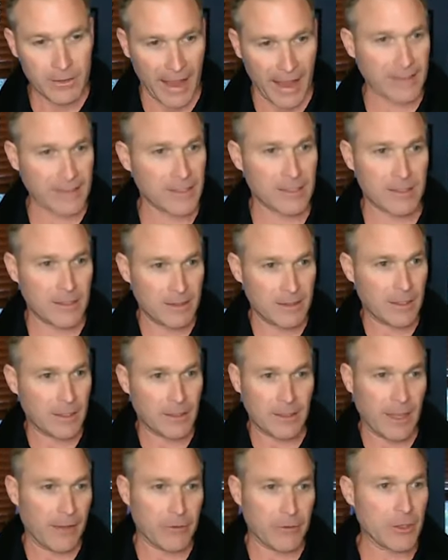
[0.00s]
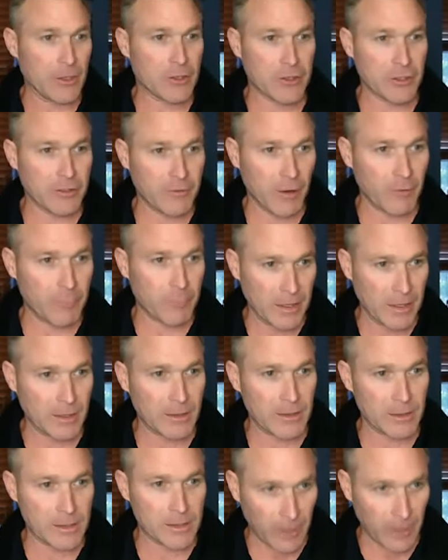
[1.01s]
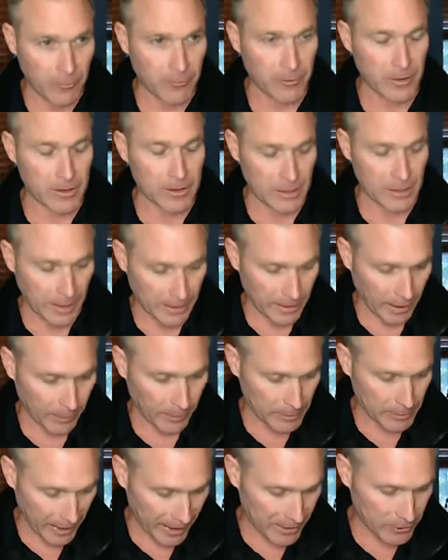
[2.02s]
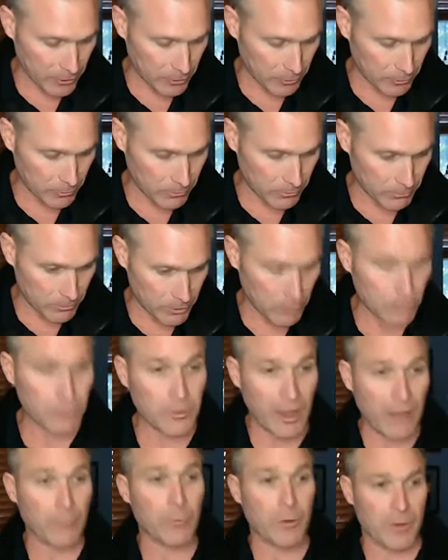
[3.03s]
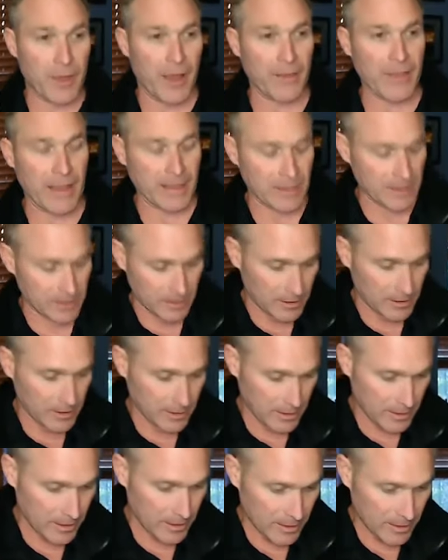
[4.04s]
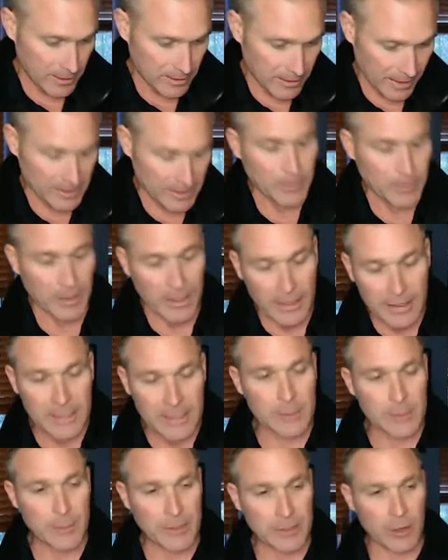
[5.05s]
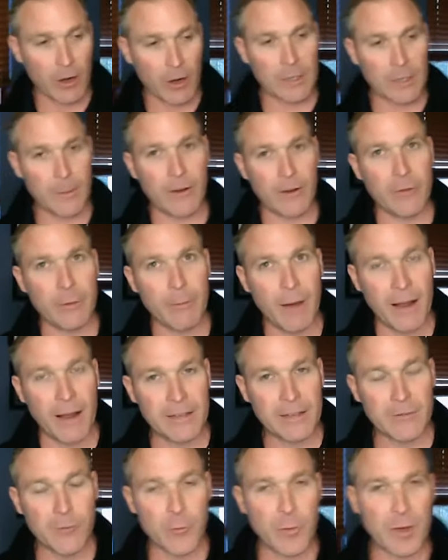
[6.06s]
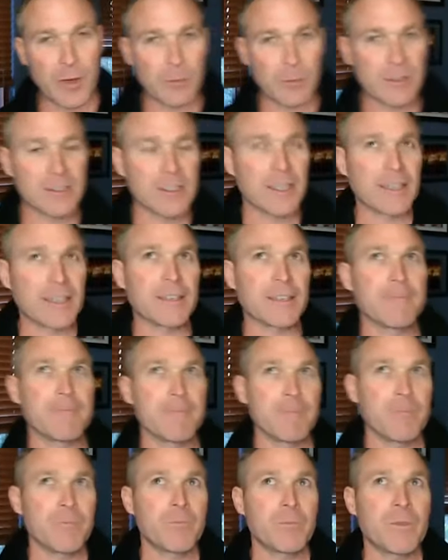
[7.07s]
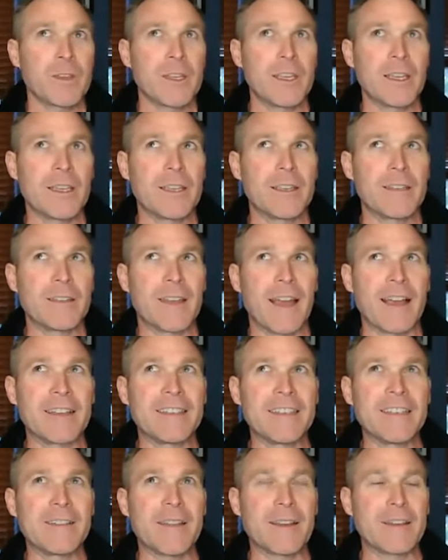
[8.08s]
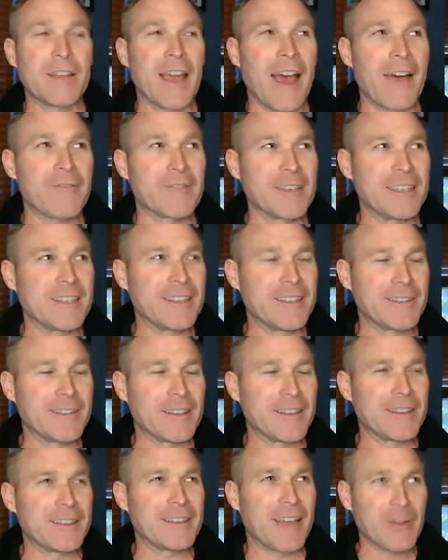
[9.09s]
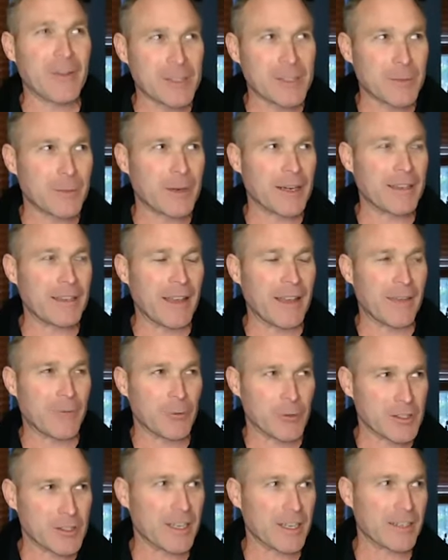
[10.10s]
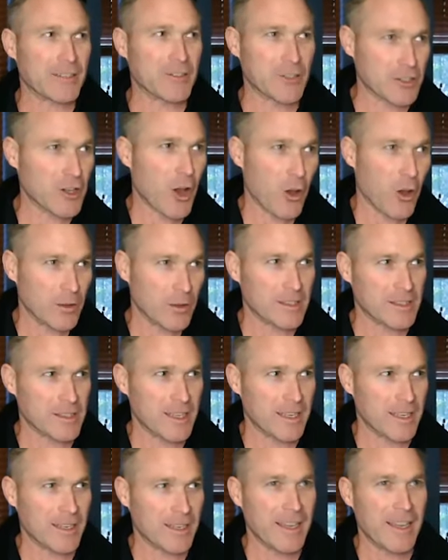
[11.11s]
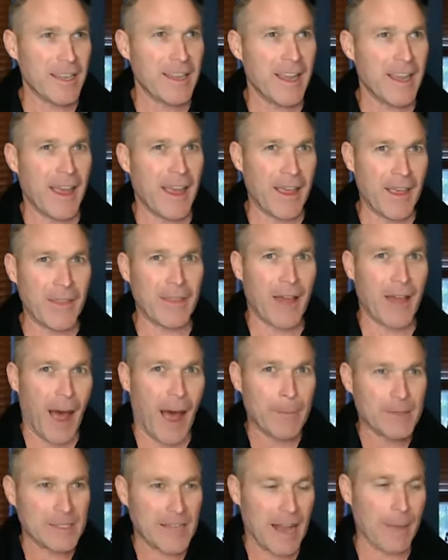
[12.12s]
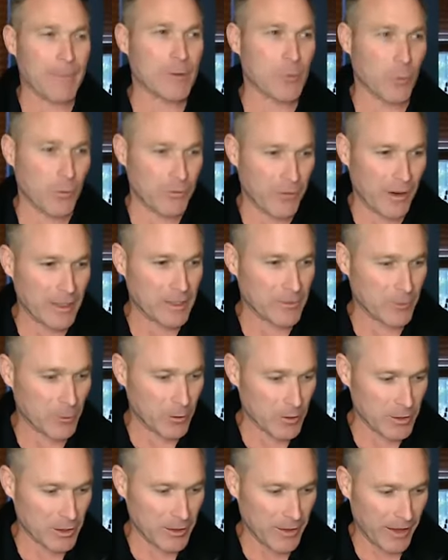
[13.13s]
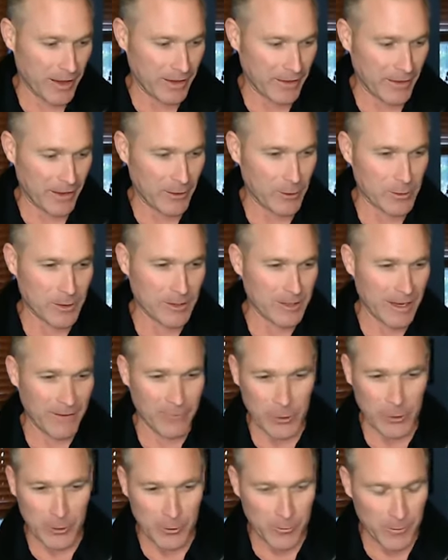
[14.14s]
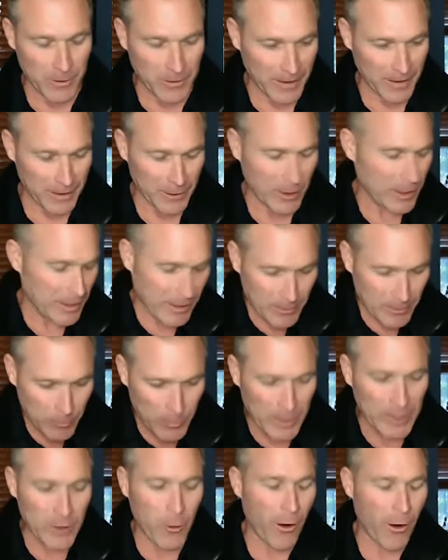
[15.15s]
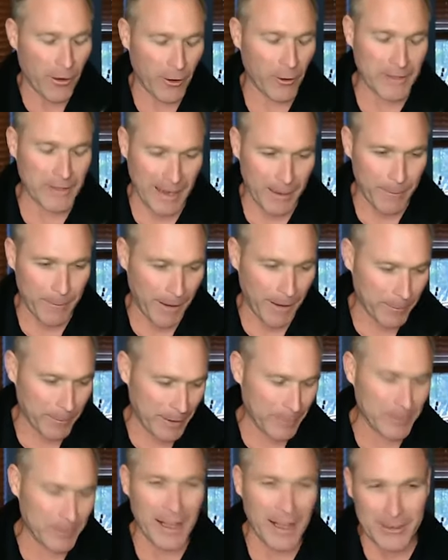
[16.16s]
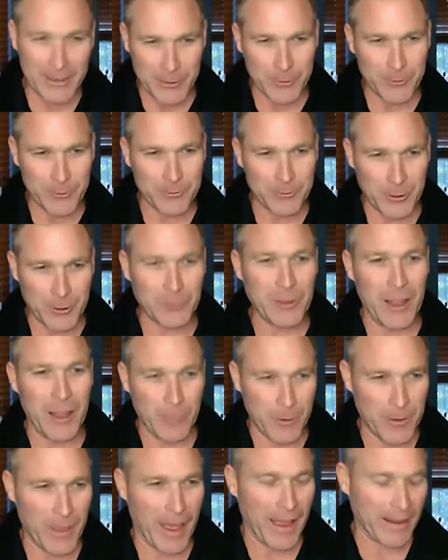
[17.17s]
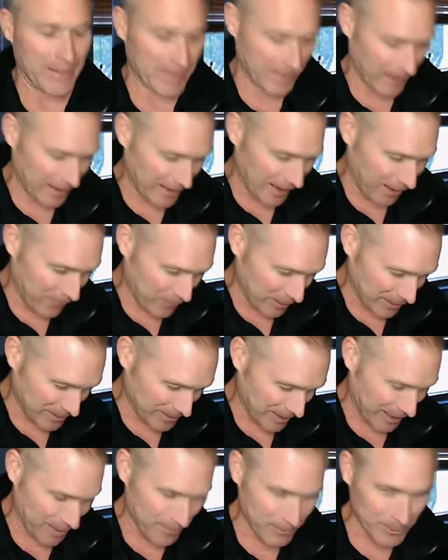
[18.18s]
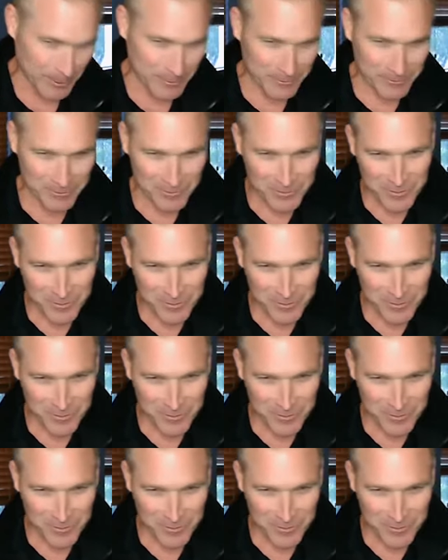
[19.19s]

That's the, the definition of, of being selfless. And I, am glad you you led with that. That's that's something that needs to be talked about and reminded people. It's like the idea that you have to, uh, to tell somebody if they're sick, just call in sick, and, and, the opposite happens, or vice versa. They, they use sick time for goofy things. We can go on all day about it, but I'm glad you, you led with that and gave an example.